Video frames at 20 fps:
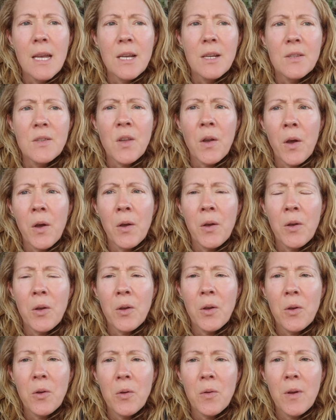
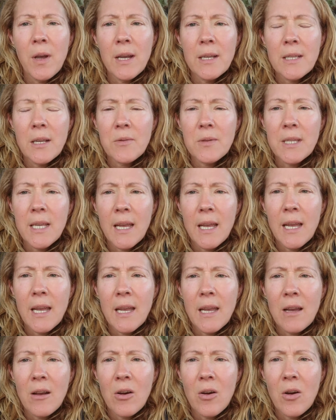So as I was
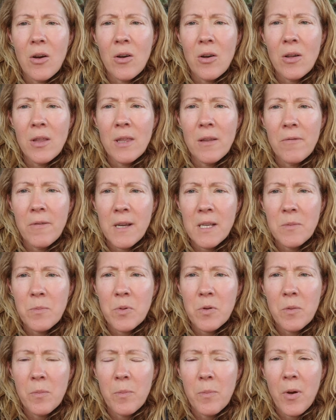saying on the
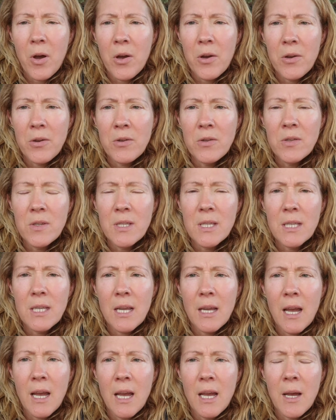Facebook post
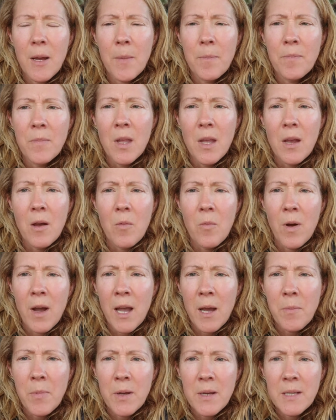um,
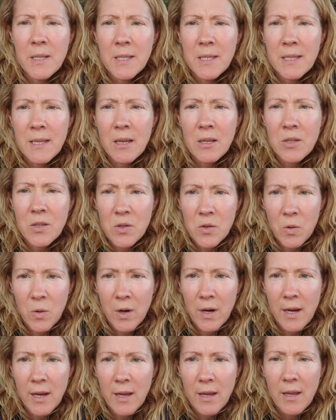Wayapa's a
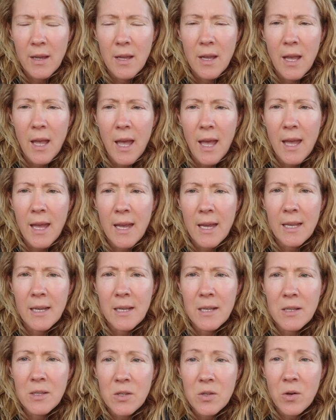story. And
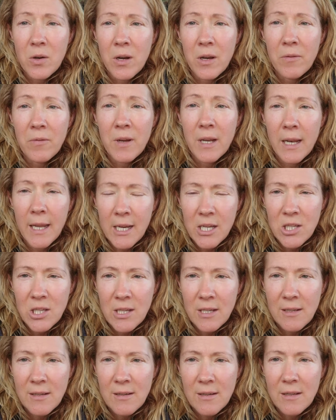it is a story of
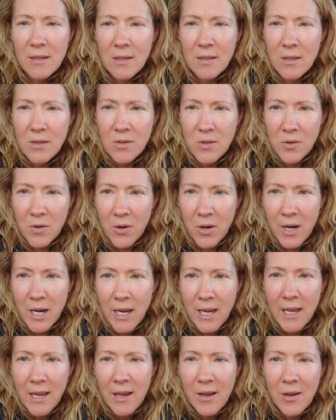connection, it is a
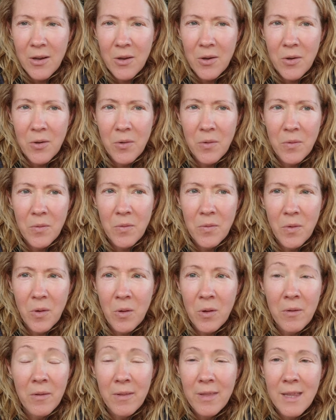story of
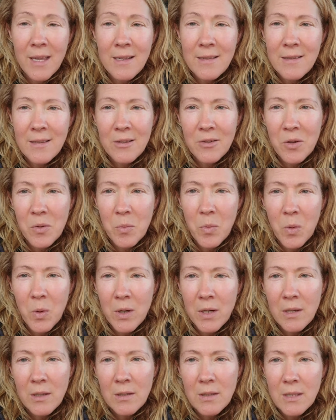all the things that are
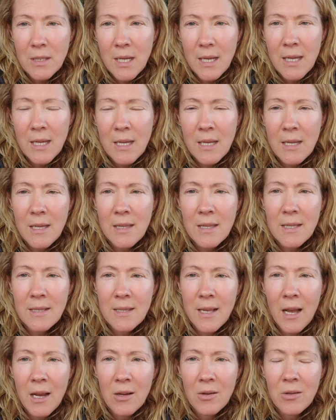important in the
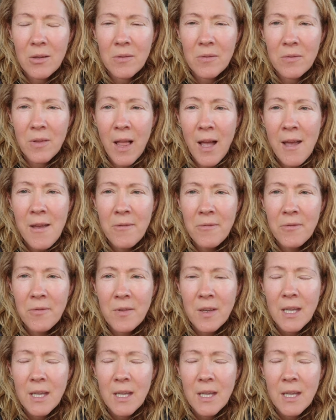cycle of life.